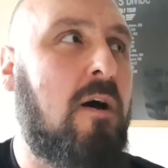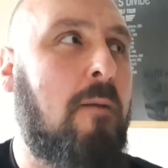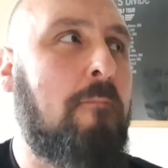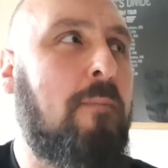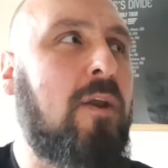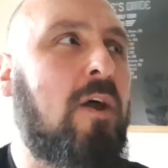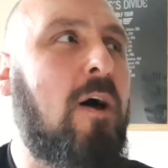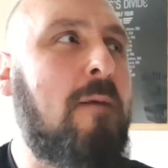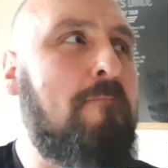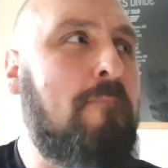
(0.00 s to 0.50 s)

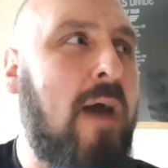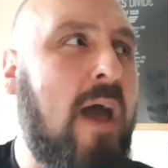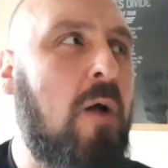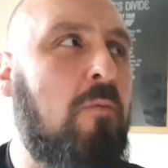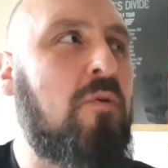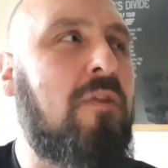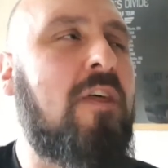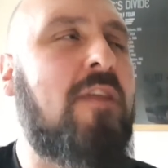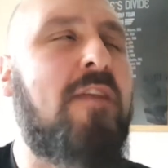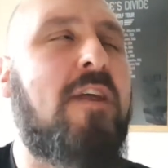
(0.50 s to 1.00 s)
But I bet
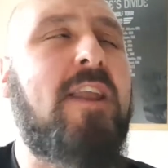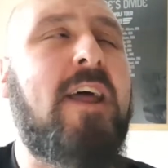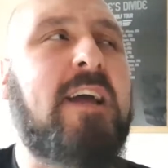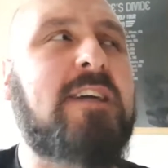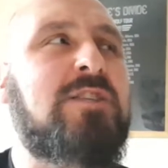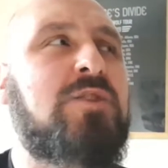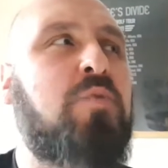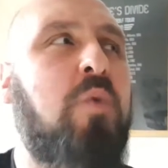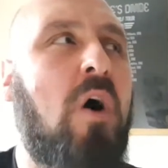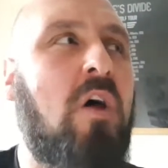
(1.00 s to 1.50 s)
within the
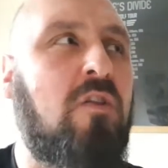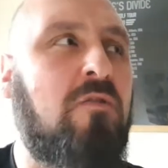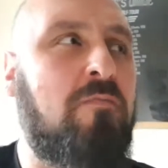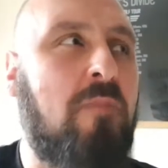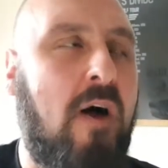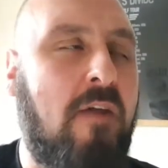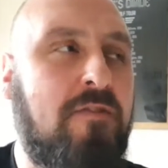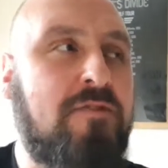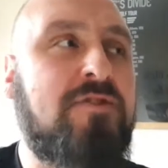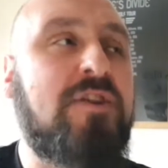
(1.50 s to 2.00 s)
next 12
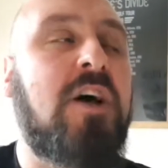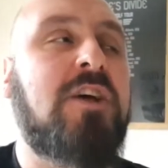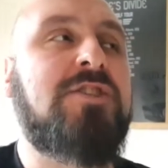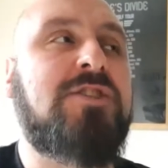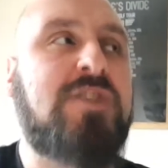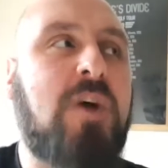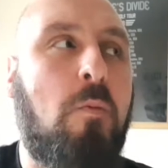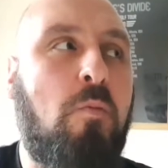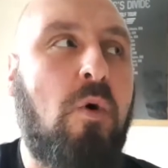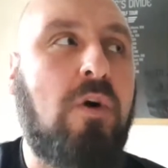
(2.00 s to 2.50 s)
months,
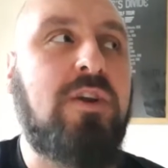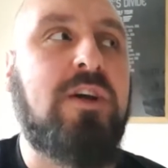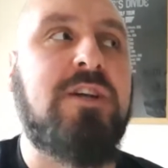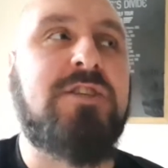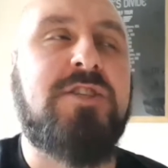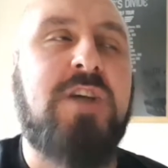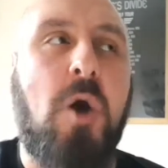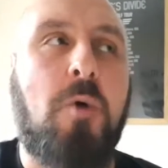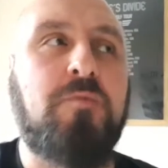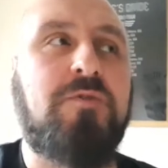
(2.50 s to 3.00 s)
someone is
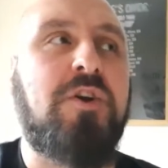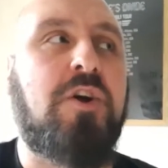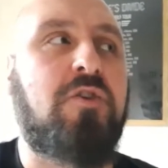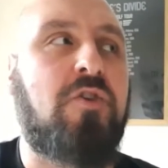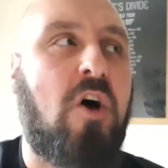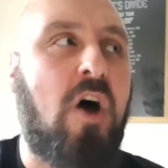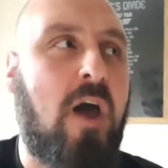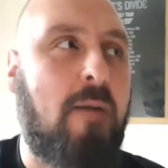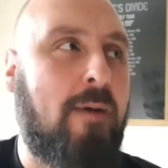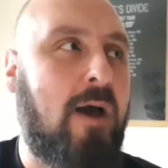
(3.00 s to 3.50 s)
going to
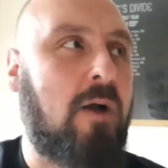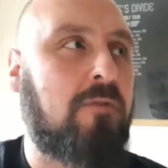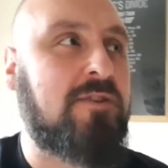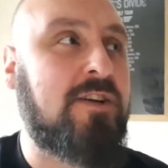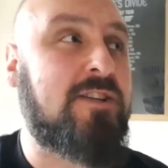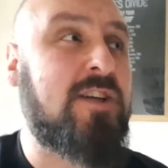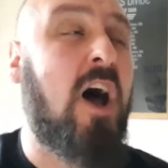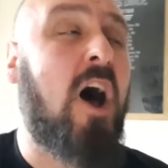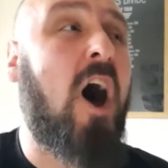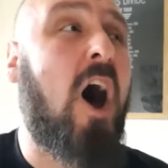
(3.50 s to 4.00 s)
cry about
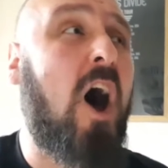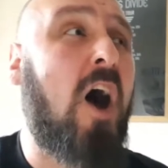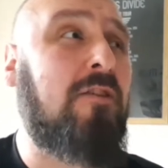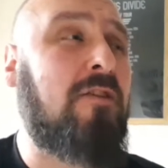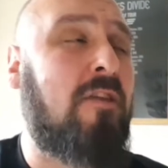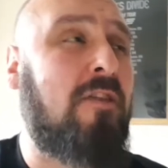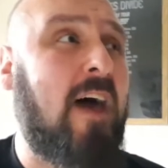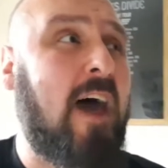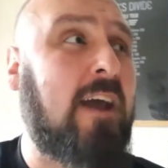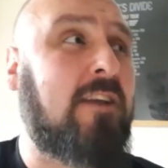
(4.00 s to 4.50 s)
it.
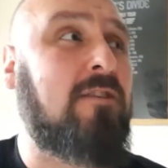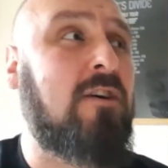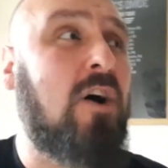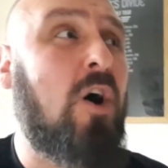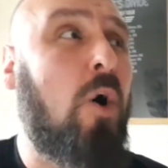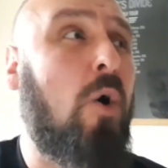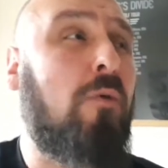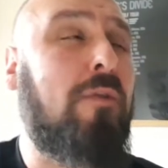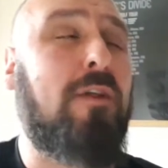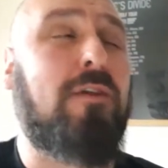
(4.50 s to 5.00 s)
Either that,
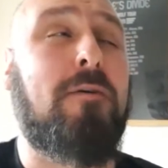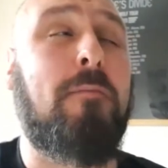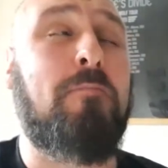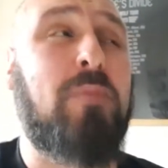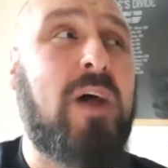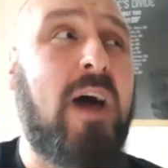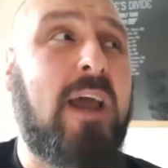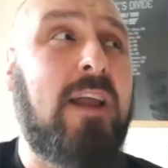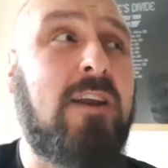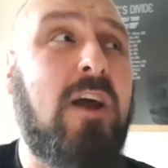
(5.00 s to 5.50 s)
or they'll
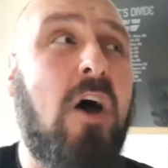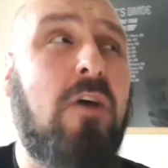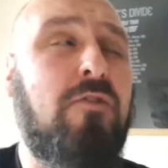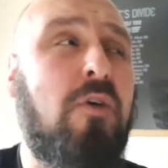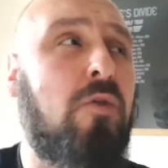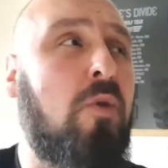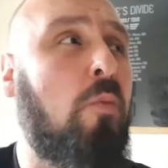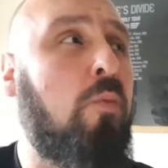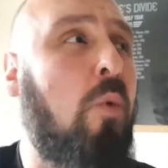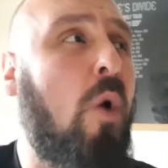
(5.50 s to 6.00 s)
complain
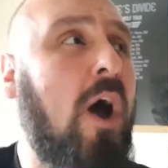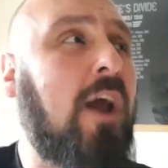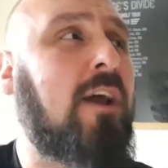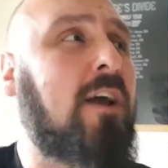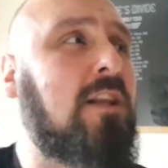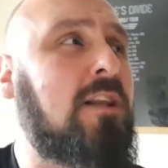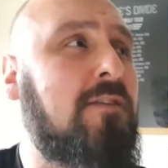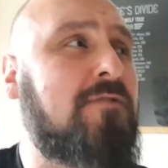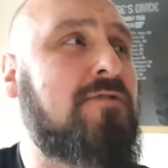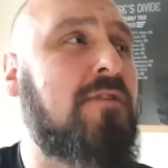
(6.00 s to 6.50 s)
that the White
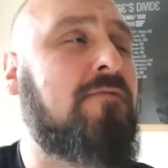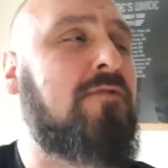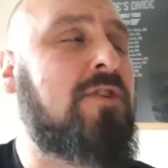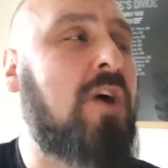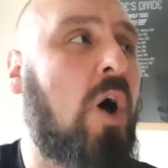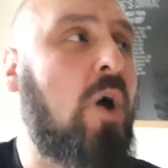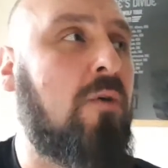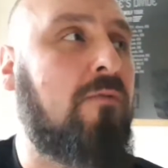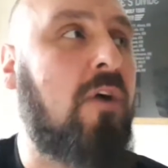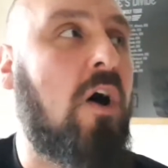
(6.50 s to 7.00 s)
Cliffs of
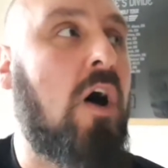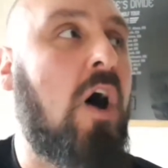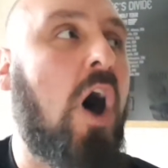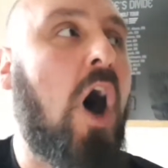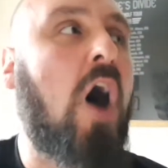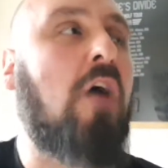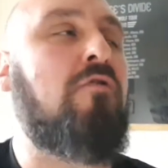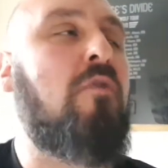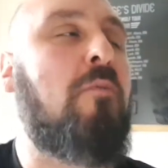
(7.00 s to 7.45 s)
Dover are